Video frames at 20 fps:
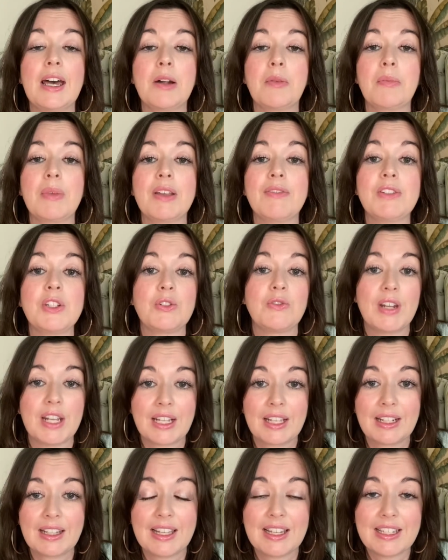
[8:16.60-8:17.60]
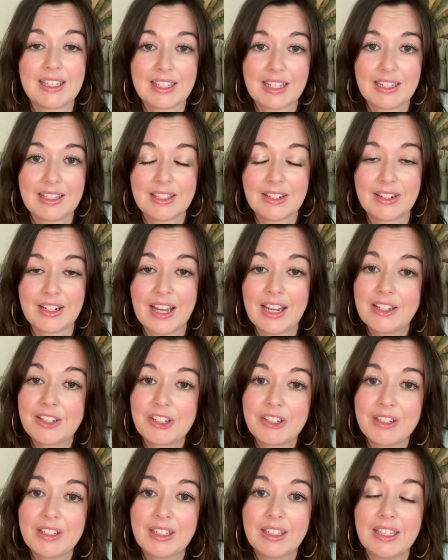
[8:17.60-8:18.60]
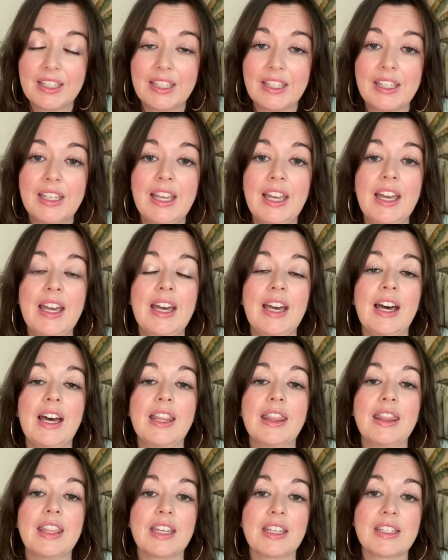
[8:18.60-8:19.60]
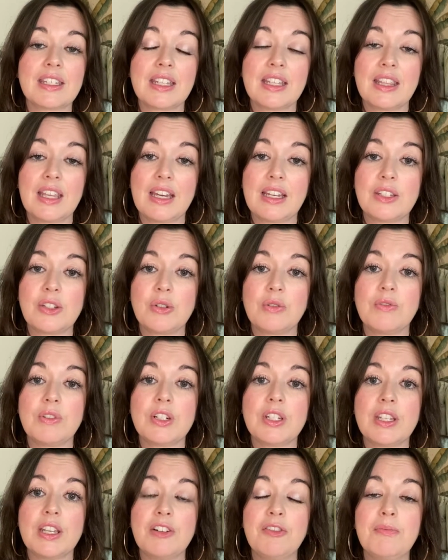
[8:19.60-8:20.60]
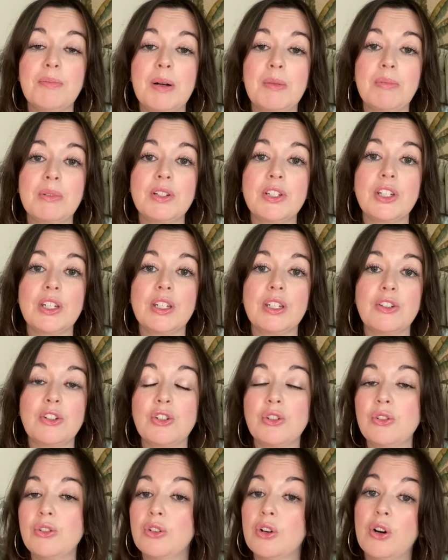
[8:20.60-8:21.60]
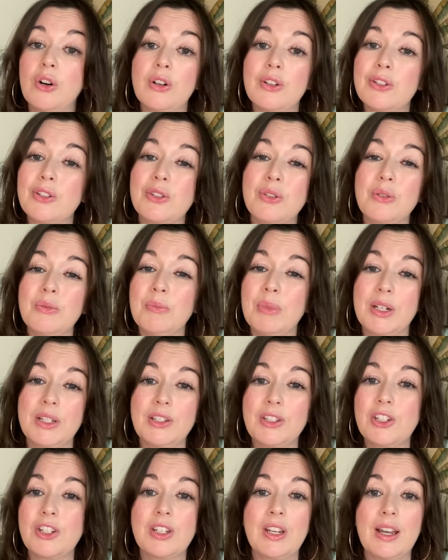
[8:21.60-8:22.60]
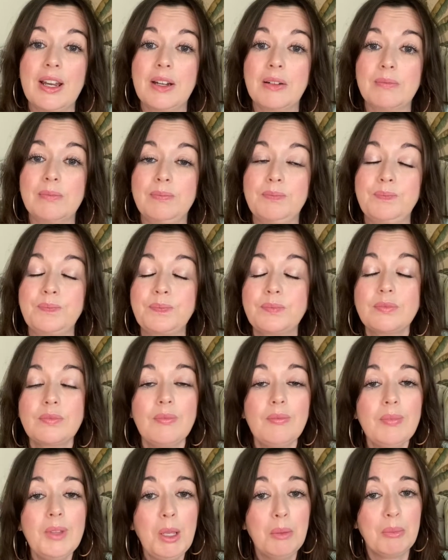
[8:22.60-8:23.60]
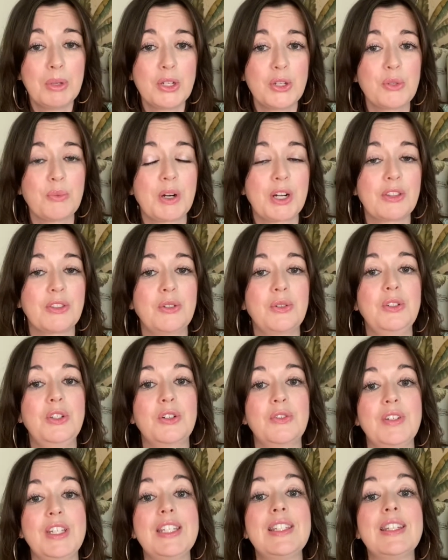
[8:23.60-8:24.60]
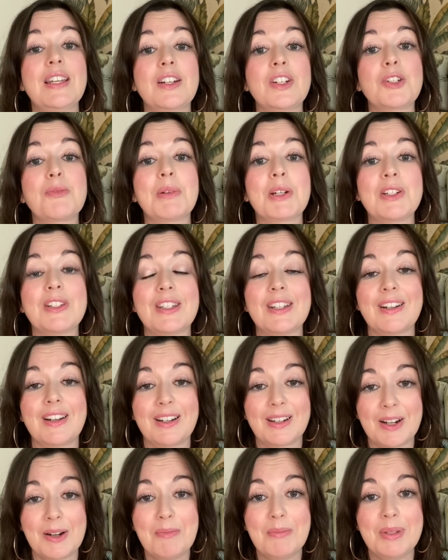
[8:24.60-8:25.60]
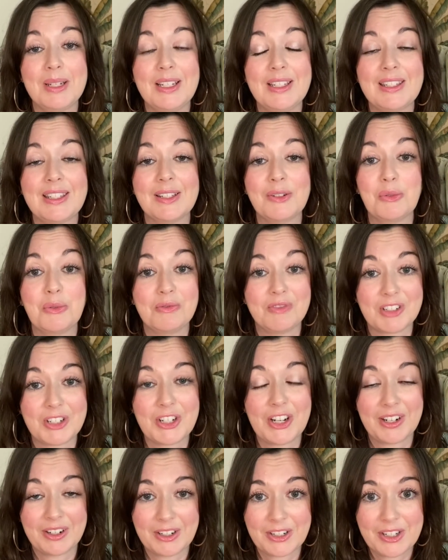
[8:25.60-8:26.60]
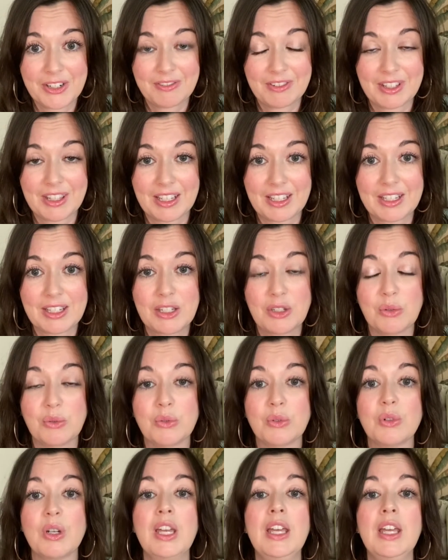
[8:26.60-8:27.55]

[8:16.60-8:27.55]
if it's recognised internationally and things like that. So if you're self-publishing, it shouldn't cost too much, but it's worth doing your research because there are companies that overcharge for this. So